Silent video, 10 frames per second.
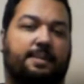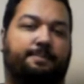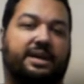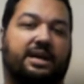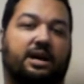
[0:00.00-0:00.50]

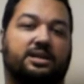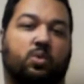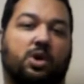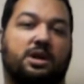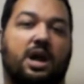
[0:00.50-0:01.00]
because
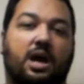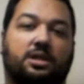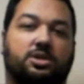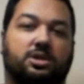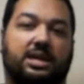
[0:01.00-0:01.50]
we're
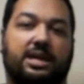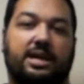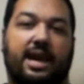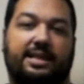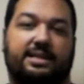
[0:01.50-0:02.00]
not
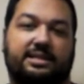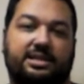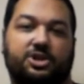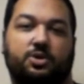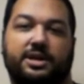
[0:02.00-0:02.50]
looking at the
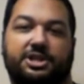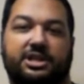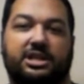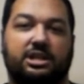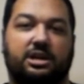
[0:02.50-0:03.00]

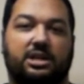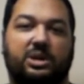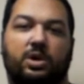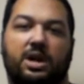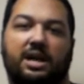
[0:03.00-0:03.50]
situation clearly.
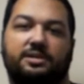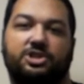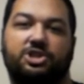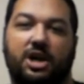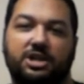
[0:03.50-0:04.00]
We're not
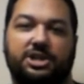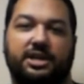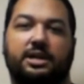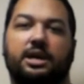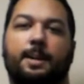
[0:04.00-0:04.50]

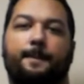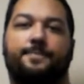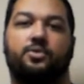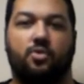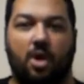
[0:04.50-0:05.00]
judging
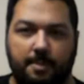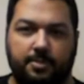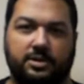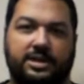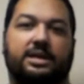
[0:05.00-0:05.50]

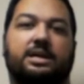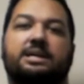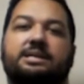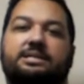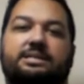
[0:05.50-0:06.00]
properly.
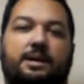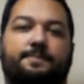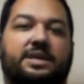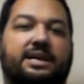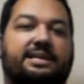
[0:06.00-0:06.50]

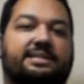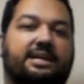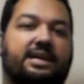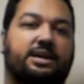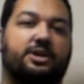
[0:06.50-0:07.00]
Something is
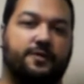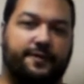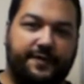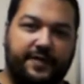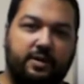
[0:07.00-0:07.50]

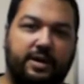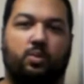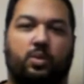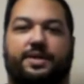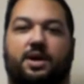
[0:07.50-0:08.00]

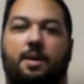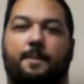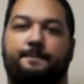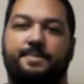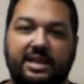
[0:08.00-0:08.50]
interfering with our
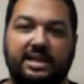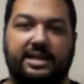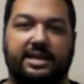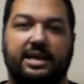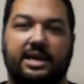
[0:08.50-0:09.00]

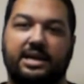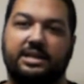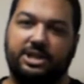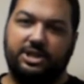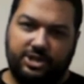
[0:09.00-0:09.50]
ability
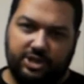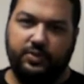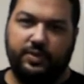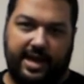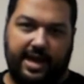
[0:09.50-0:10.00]
to
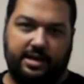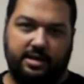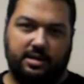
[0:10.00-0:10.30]
do that.